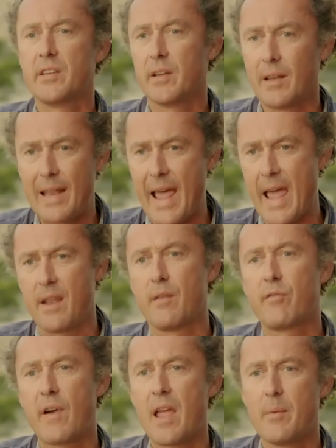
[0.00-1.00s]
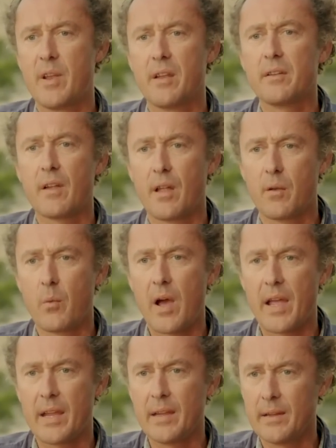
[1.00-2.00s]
to land the frame in a certain way.